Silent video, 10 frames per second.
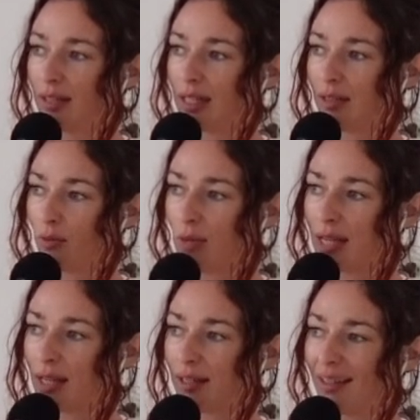And if we
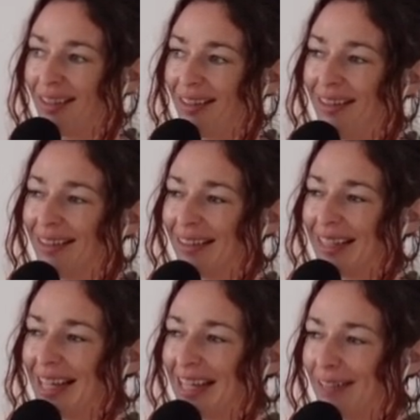can
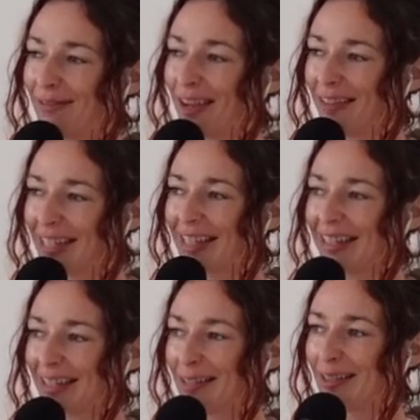get very
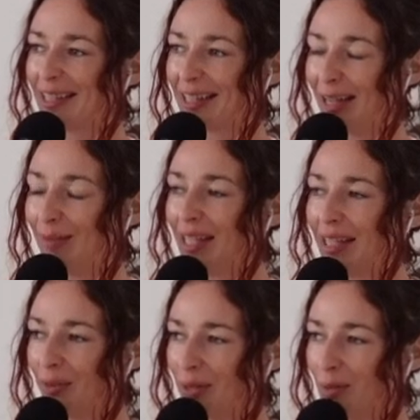clear on the timeline
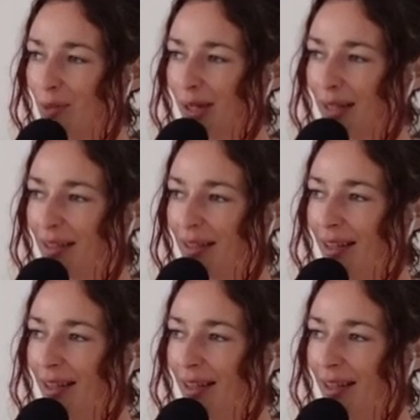that we want,